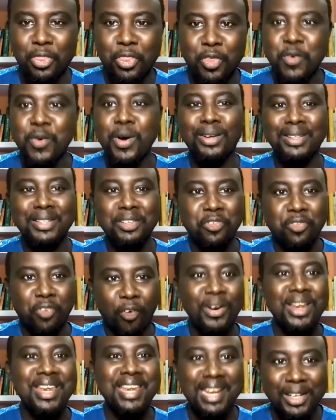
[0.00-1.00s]
throughout the
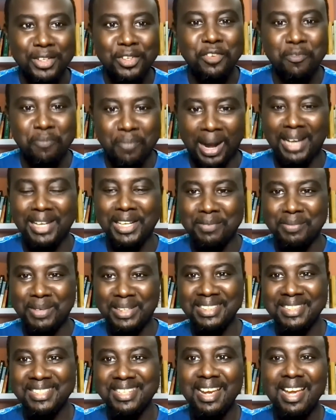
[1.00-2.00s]
4 years of
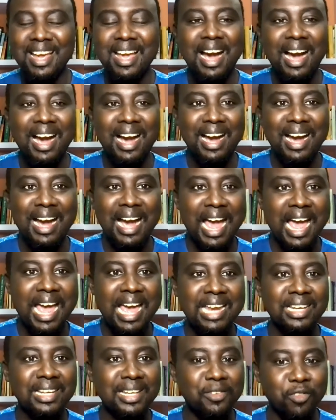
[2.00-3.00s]
parliament,
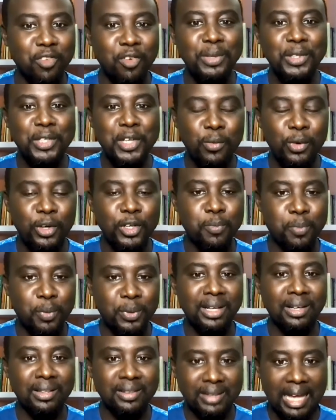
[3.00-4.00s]
and the information was
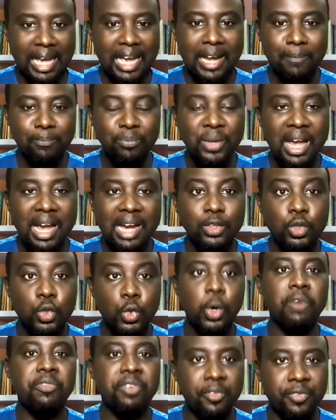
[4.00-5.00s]
put out there, and
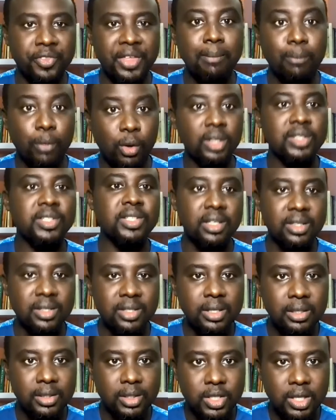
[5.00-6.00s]
12 of them lost their
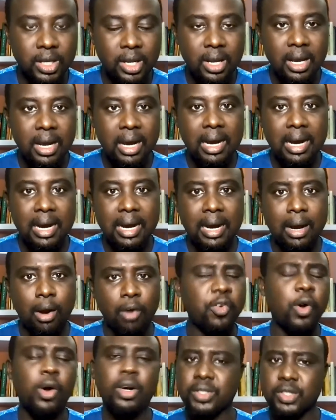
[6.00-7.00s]
seats.
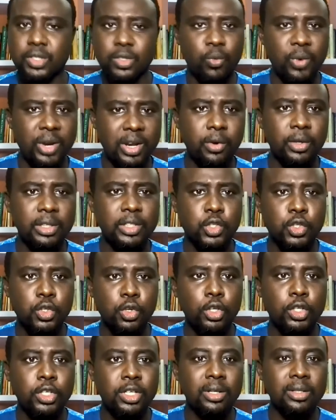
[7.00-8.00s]
Of course, we know it's
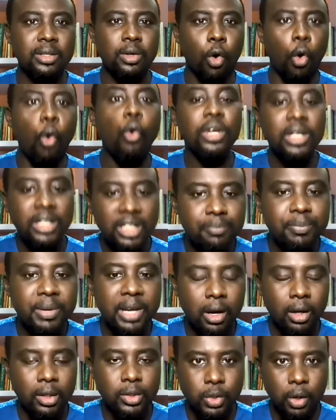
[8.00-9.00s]
not only
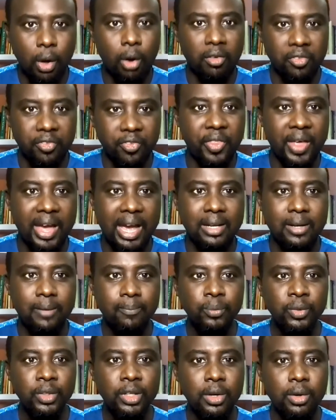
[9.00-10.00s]
because of
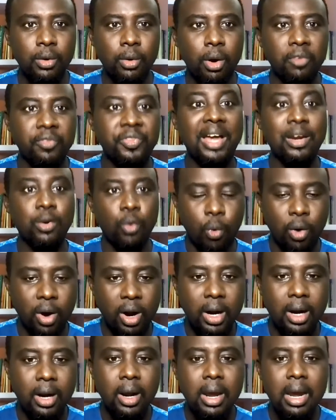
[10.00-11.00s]
that, you know, of that
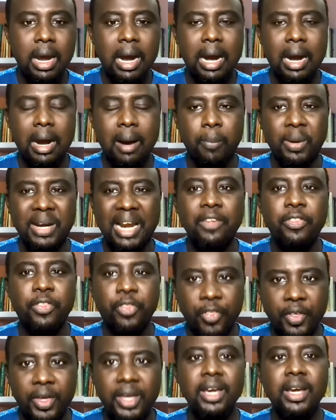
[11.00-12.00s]
work, but I
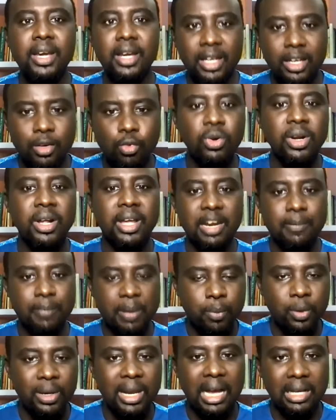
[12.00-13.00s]
think it will get
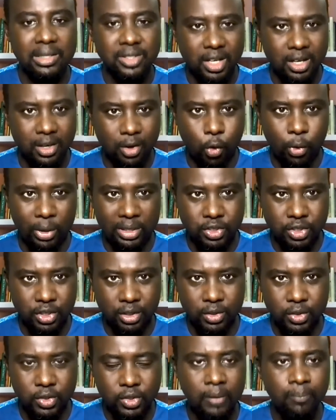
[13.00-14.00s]
people asking
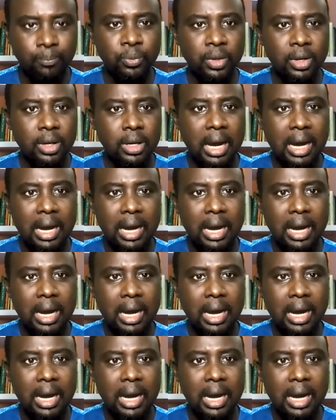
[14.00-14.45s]
questions.